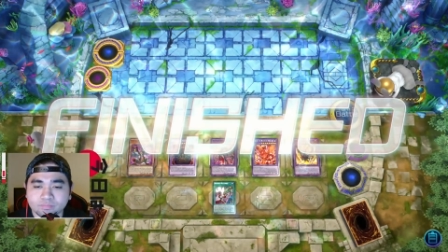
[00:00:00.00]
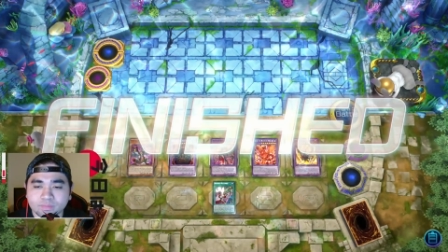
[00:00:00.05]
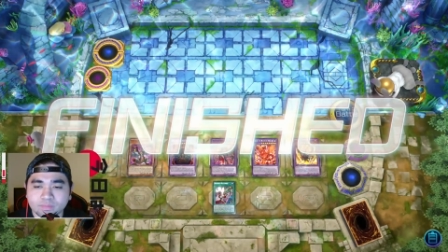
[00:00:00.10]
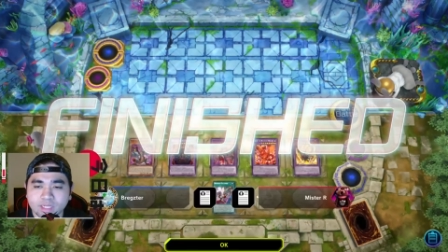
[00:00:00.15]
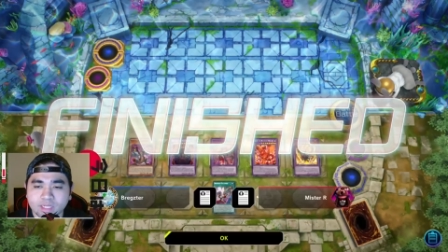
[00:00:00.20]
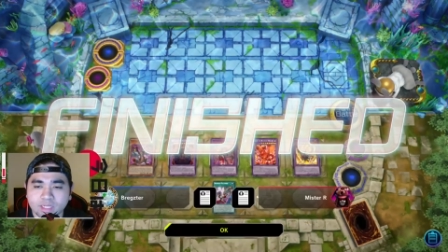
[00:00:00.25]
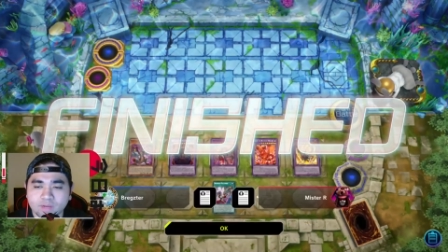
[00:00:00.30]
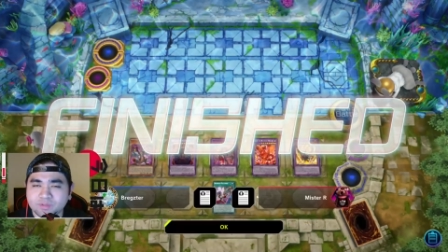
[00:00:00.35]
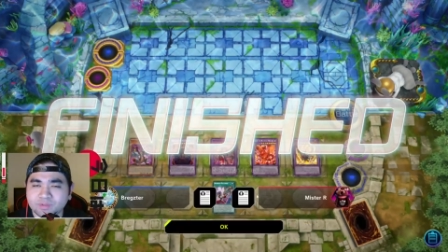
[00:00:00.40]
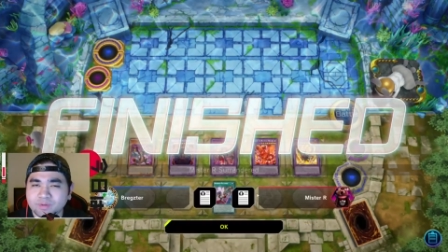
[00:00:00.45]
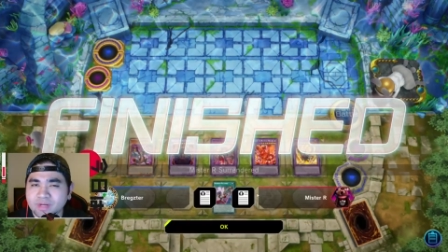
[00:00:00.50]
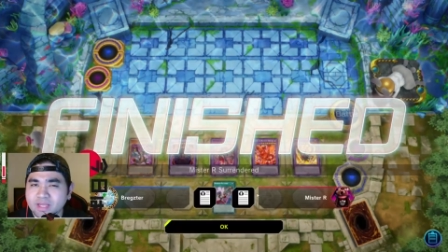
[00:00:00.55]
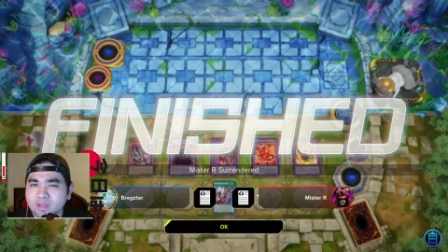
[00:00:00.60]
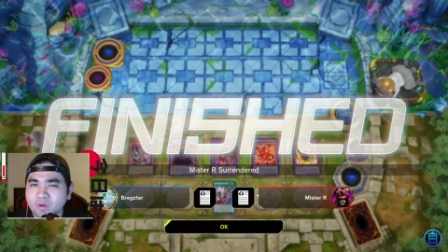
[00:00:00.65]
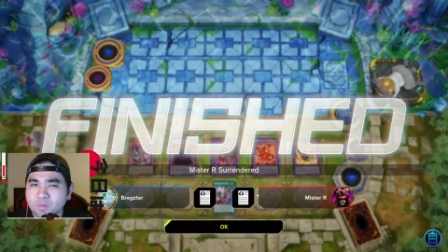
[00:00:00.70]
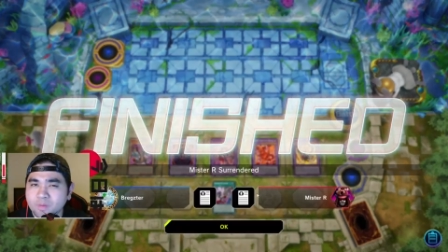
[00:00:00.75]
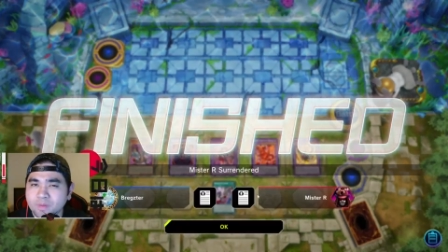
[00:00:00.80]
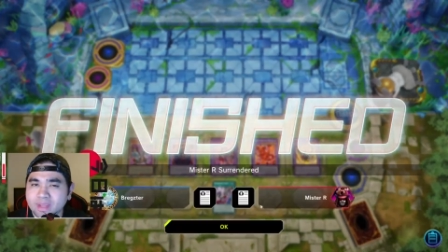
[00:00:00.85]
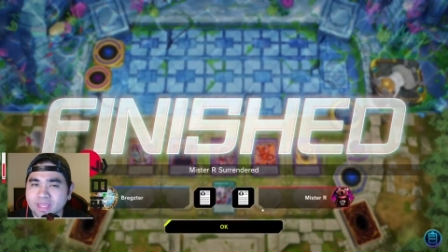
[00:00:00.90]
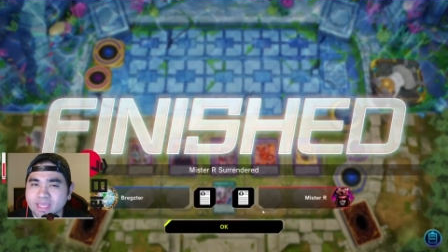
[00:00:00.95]
I was really
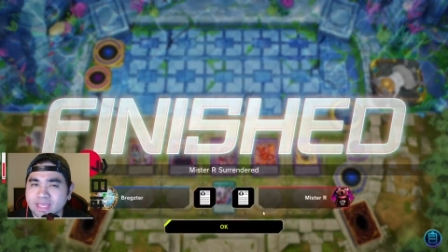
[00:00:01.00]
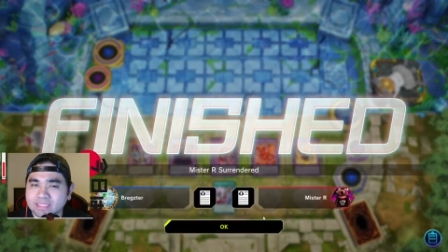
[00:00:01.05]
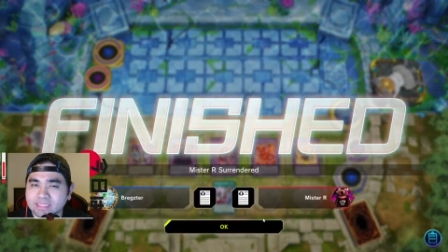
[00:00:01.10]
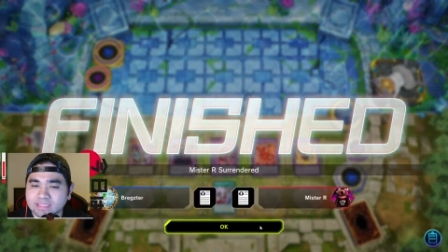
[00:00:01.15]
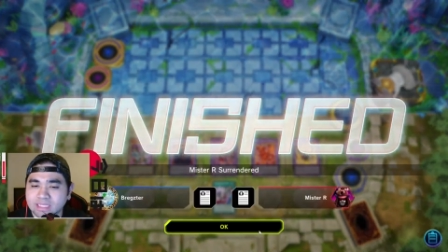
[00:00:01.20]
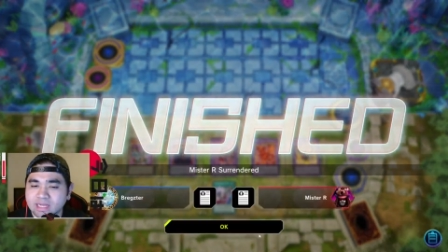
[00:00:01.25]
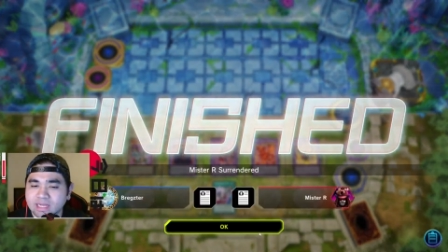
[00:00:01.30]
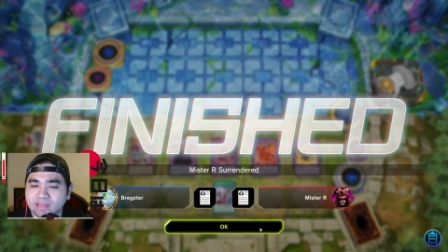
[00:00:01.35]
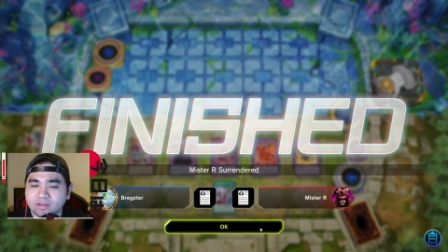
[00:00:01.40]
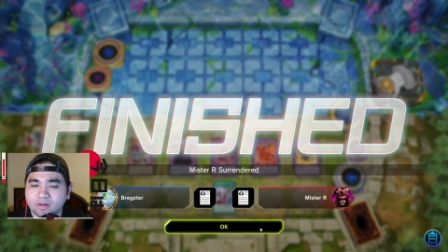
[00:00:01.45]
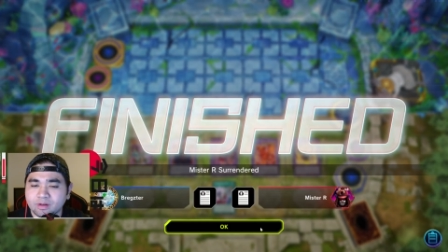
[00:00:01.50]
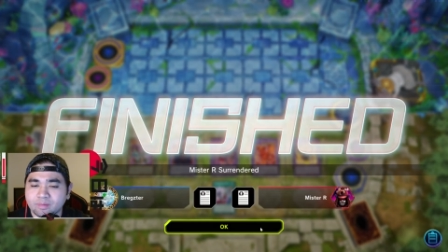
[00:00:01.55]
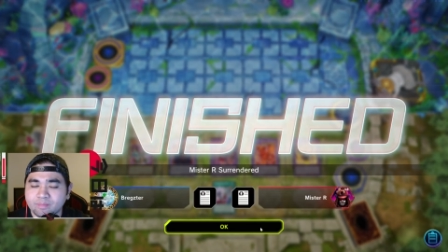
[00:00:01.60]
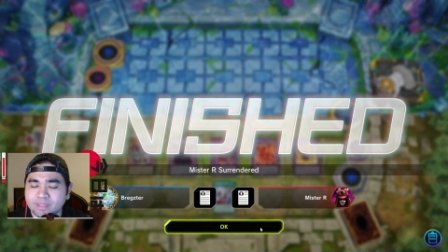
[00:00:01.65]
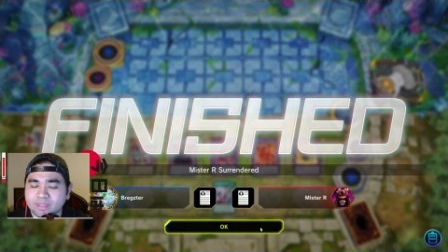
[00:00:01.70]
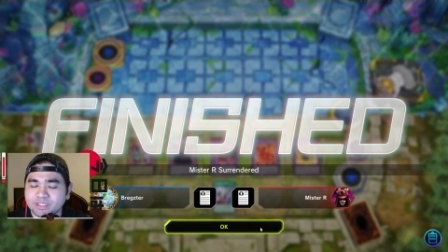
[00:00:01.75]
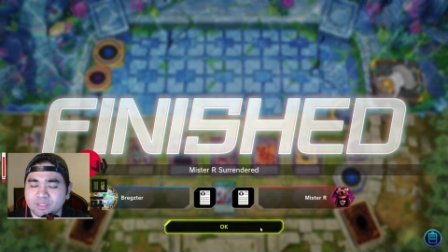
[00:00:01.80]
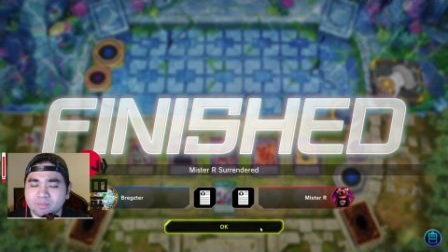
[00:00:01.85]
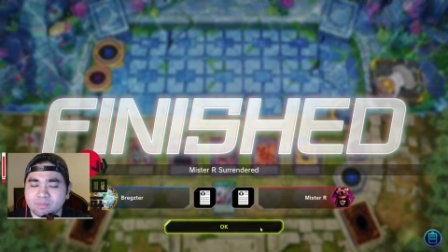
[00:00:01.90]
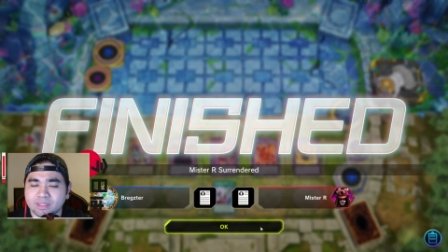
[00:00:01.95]
hoping he has another
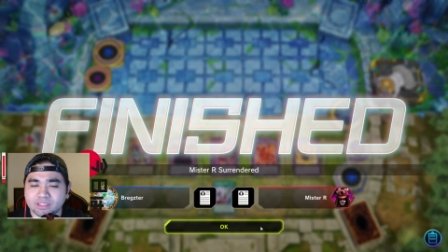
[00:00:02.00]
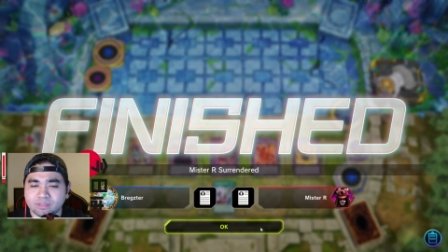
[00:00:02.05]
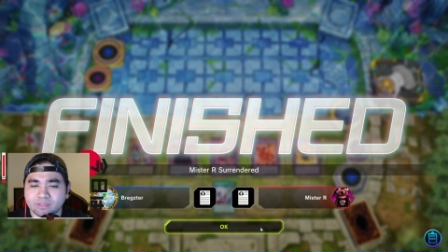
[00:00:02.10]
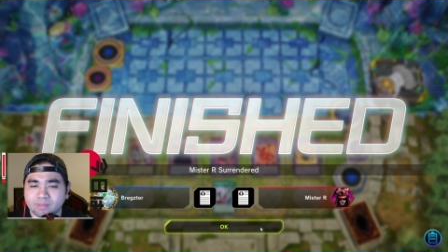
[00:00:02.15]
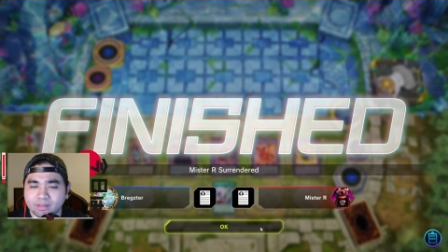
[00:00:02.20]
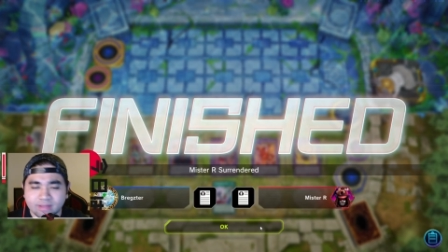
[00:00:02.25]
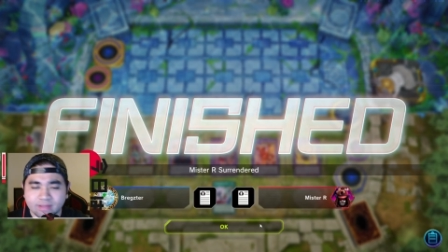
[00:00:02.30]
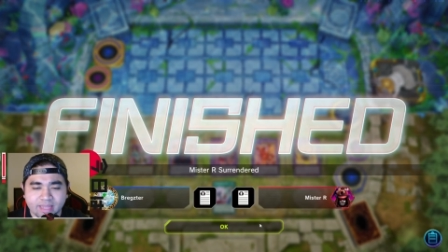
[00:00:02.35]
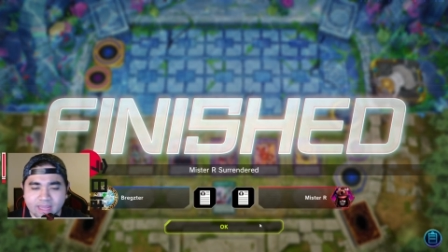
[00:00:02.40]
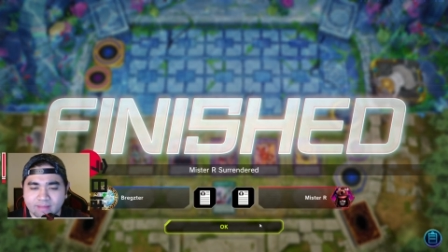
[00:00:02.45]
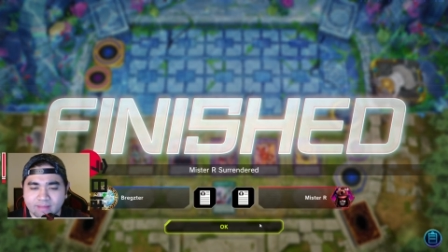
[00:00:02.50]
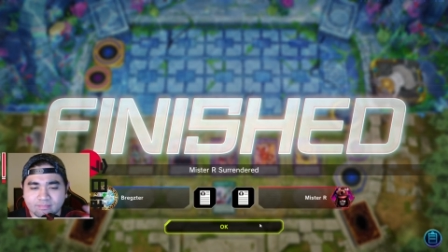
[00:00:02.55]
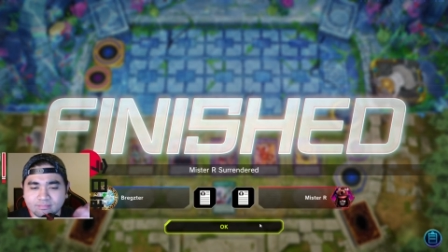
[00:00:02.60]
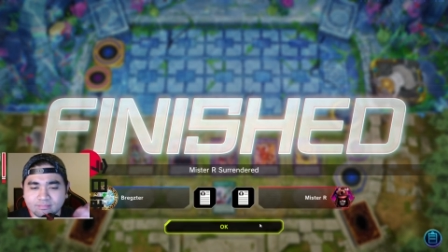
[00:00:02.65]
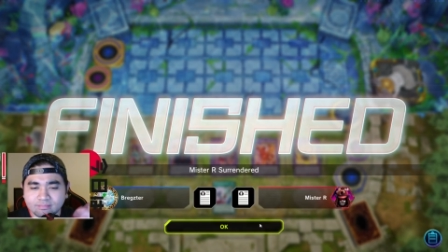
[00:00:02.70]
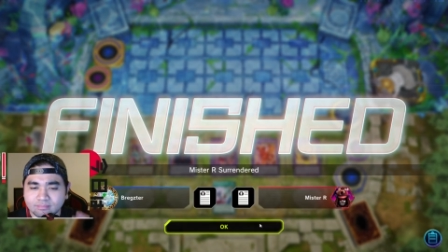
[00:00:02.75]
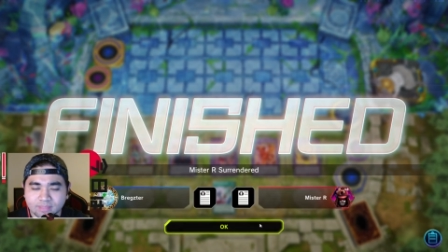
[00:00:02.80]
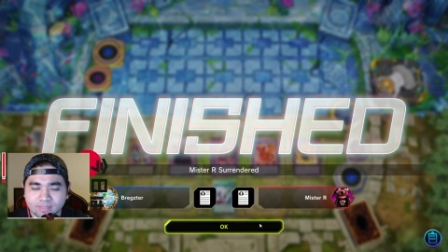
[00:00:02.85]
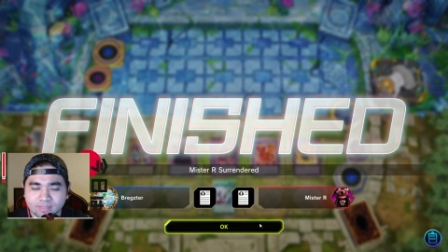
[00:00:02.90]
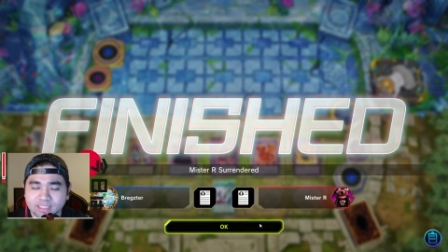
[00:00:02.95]
Bystial monster, but yeah,
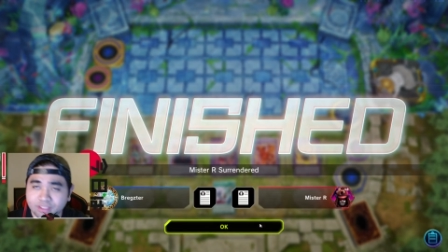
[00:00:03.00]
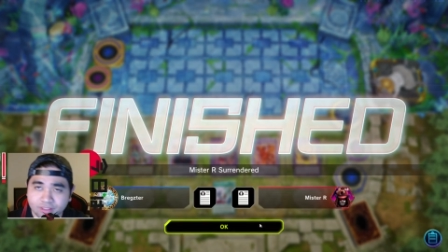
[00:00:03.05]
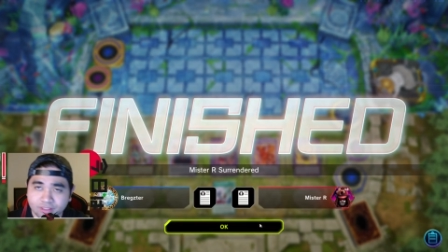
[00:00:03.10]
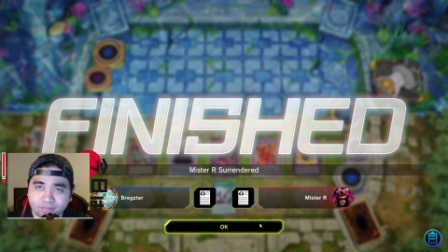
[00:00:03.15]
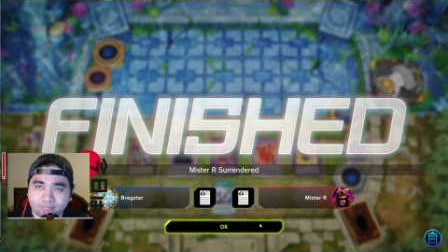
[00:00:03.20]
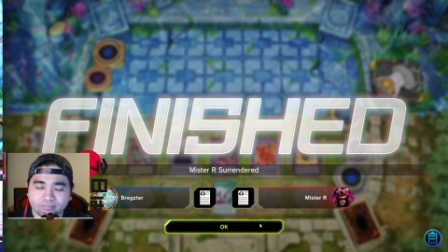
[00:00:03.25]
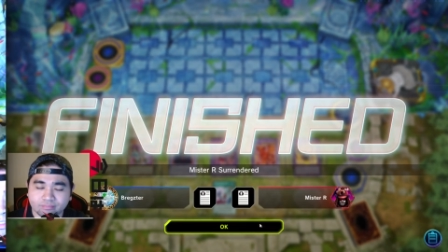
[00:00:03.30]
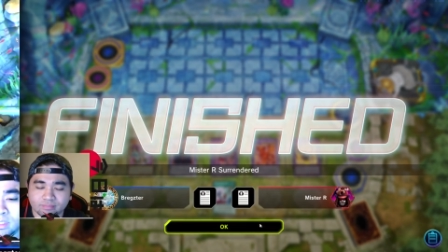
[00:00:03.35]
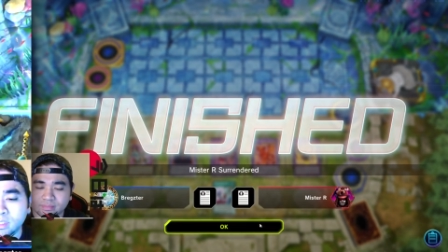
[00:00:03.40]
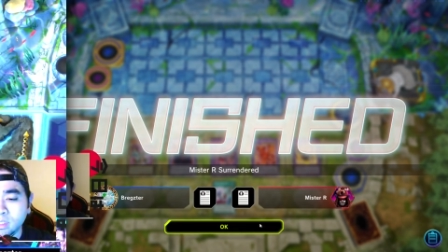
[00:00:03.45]
that's good.